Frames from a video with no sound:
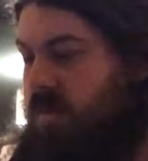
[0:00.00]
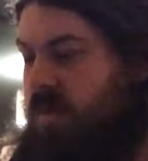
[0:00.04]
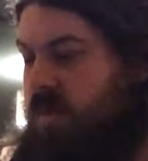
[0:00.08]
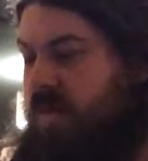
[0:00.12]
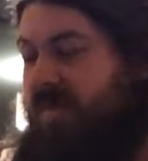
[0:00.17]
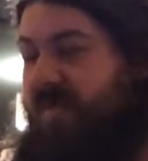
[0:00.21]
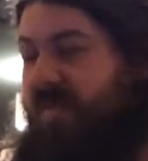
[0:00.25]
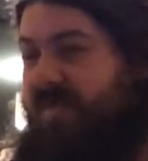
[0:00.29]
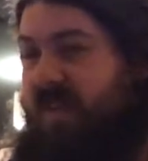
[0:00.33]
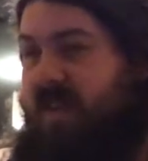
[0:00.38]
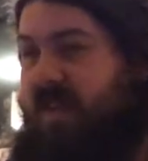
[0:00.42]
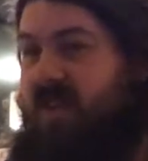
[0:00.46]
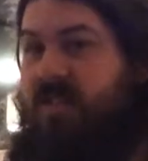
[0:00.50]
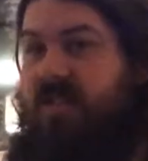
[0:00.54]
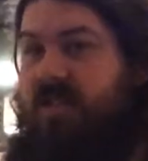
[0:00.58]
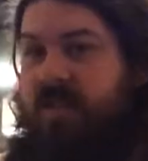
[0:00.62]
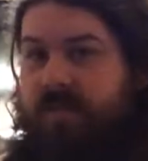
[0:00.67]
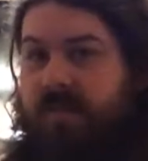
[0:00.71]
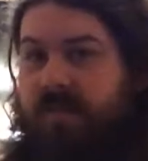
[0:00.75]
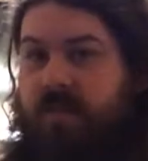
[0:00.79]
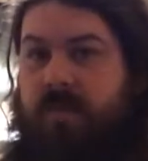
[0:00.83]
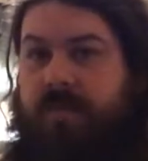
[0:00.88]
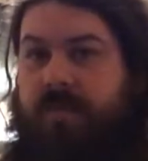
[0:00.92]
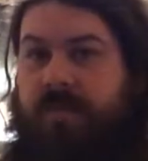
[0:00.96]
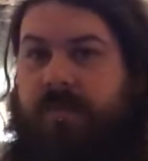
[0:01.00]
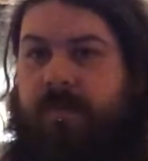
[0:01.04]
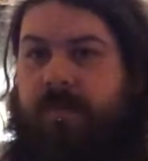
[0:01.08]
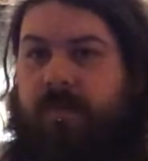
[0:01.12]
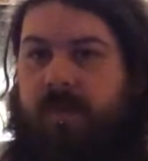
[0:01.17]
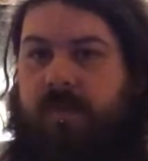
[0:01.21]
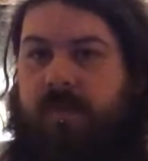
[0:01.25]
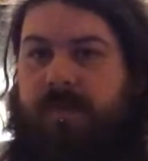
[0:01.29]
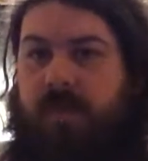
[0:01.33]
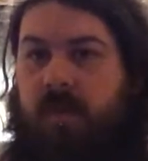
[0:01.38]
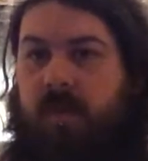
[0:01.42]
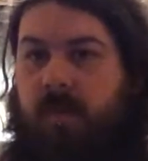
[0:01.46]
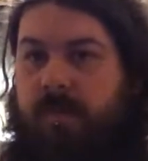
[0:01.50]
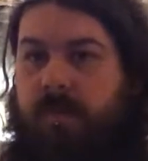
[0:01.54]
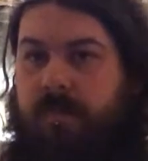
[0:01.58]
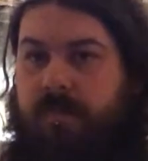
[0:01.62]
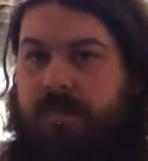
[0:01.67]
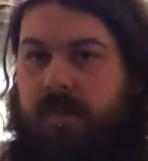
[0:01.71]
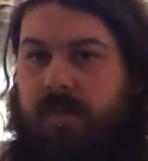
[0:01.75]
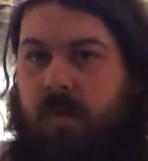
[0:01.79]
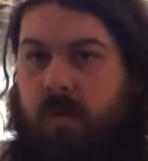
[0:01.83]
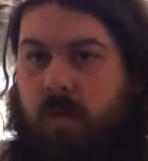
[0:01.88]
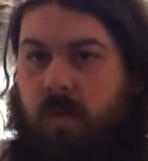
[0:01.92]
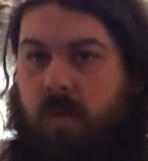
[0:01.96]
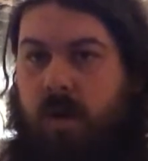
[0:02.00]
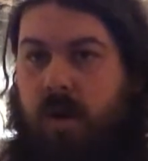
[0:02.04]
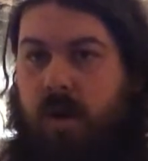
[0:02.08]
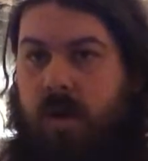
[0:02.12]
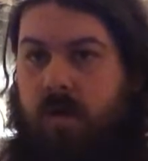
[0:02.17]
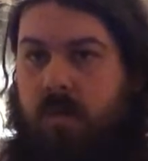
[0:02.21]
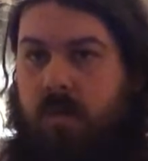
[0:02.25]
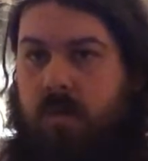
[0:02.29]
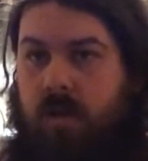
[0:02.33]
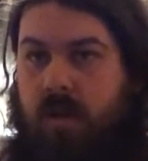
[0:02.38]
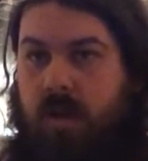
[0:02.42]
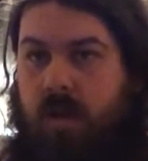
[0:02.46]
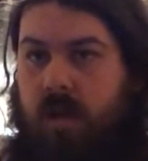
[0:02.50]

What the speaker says: fancied for a while.